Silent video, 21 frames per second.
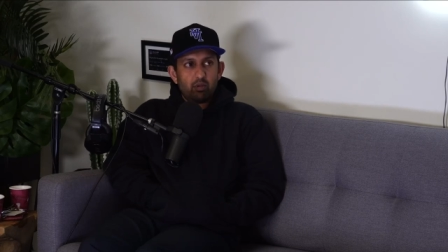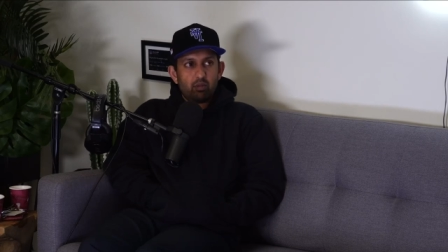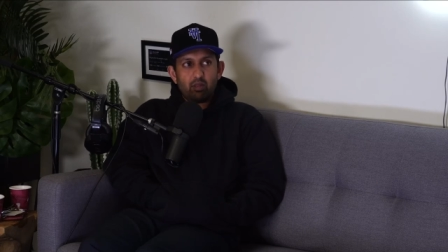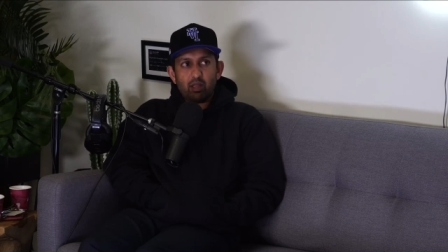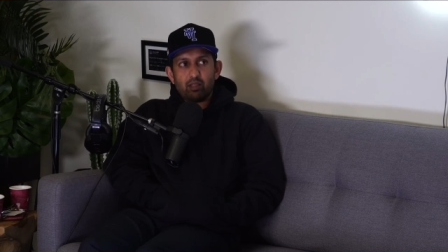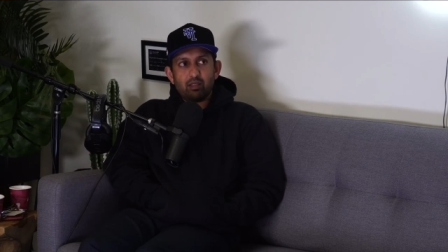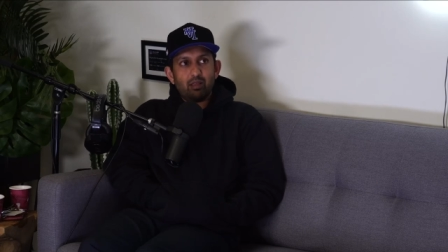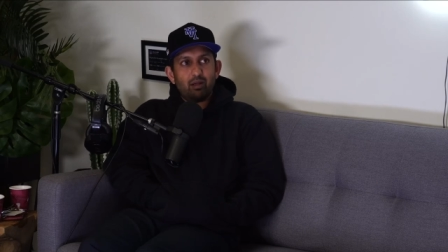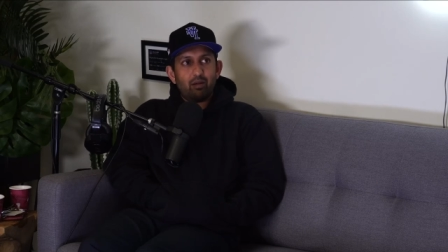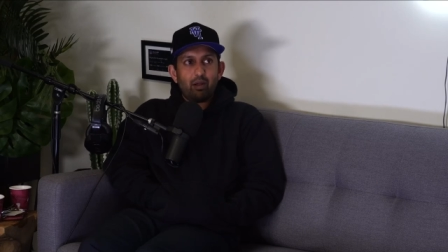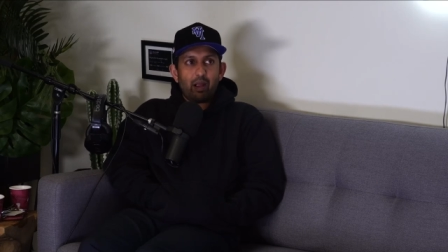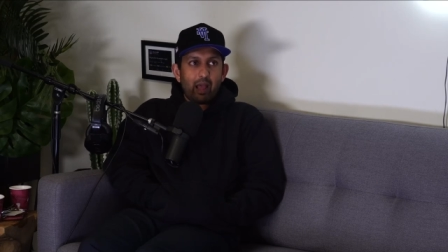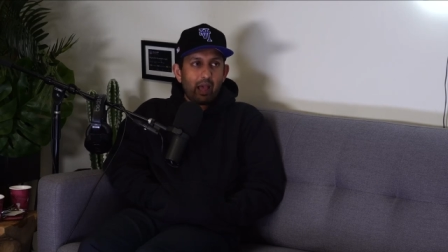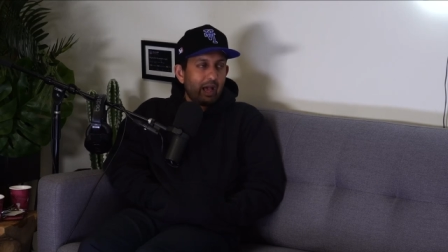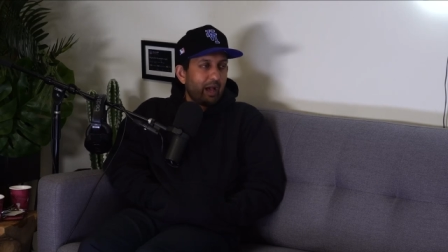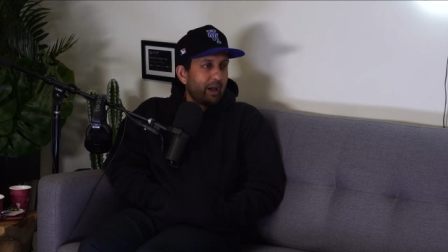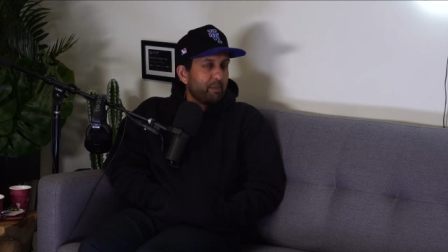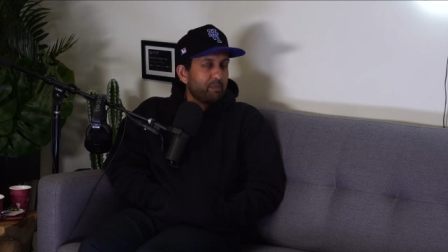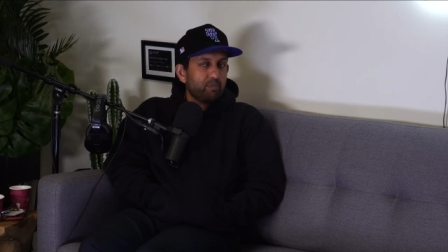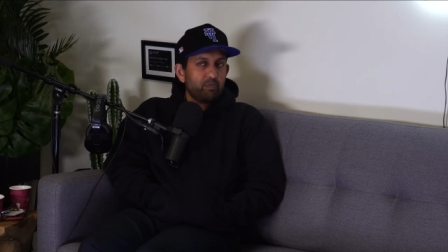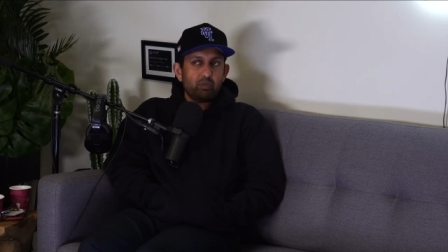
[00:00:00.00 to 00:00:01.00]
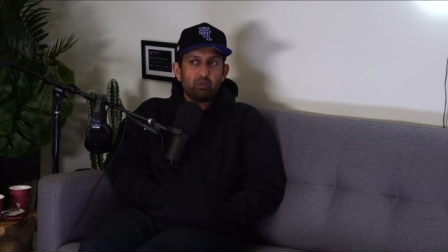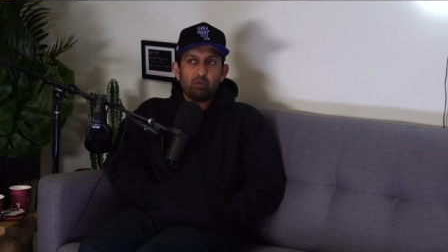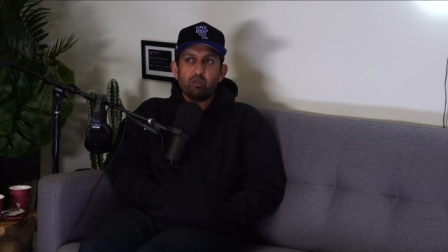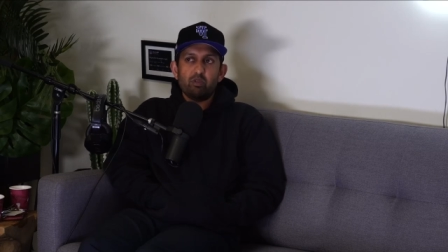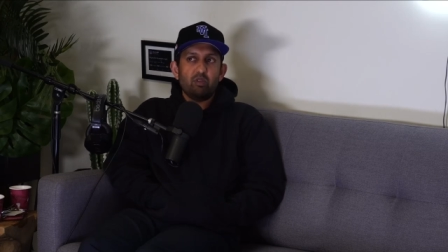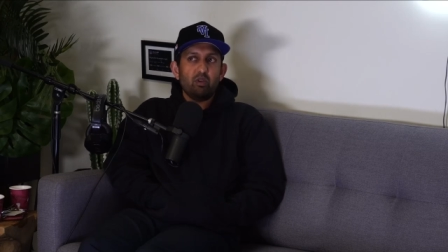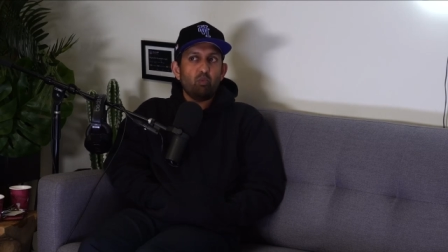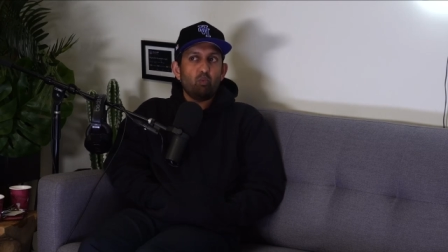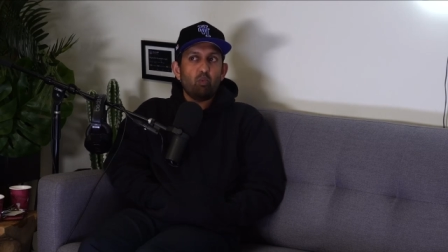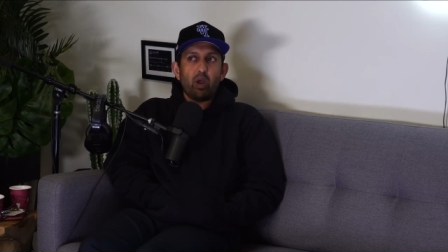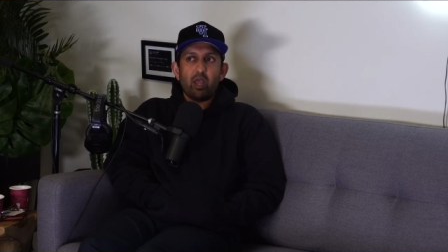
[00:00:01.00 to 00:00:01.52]
Like their app,
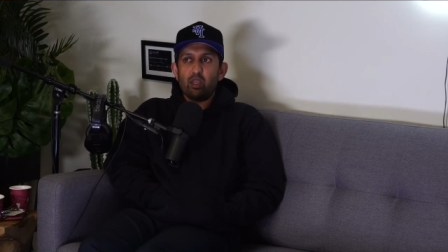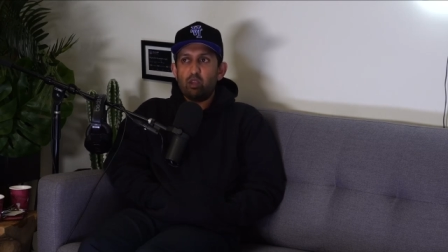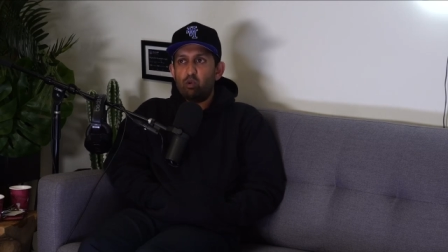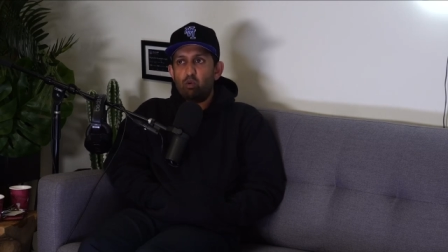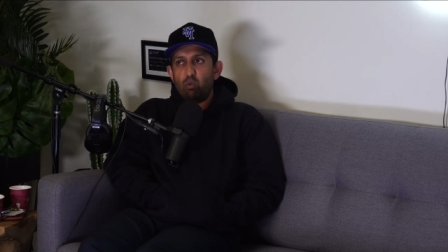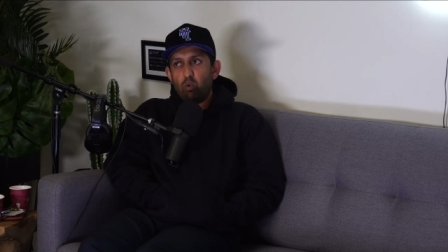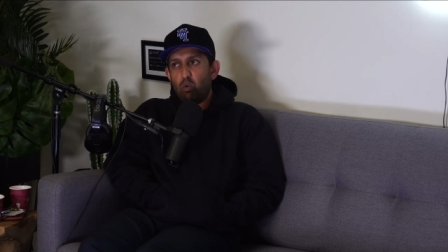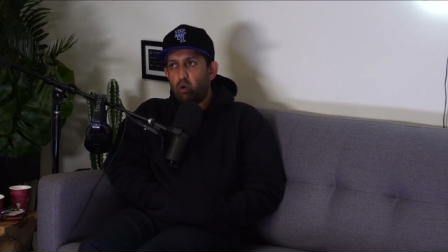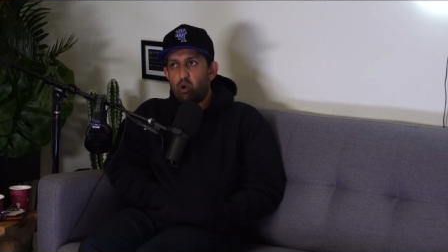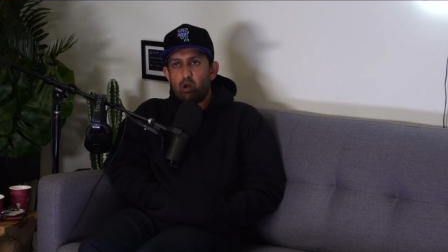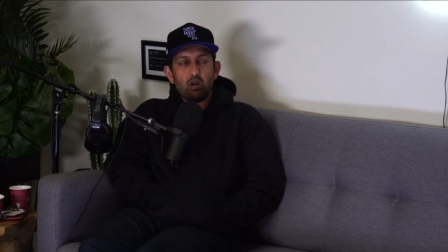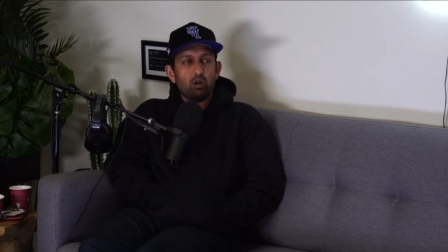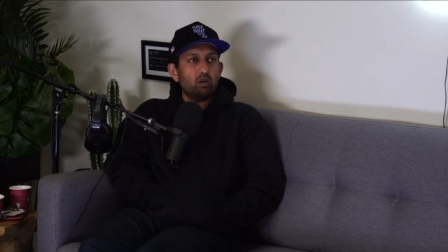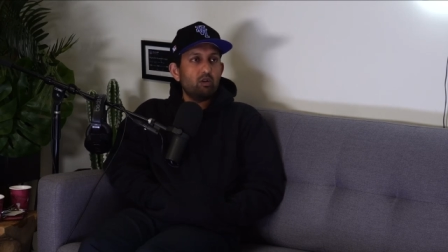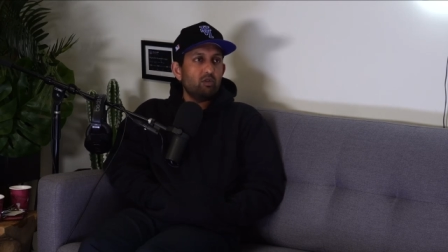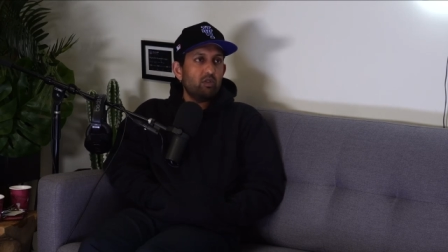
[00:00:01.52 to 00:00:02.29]
the way you order,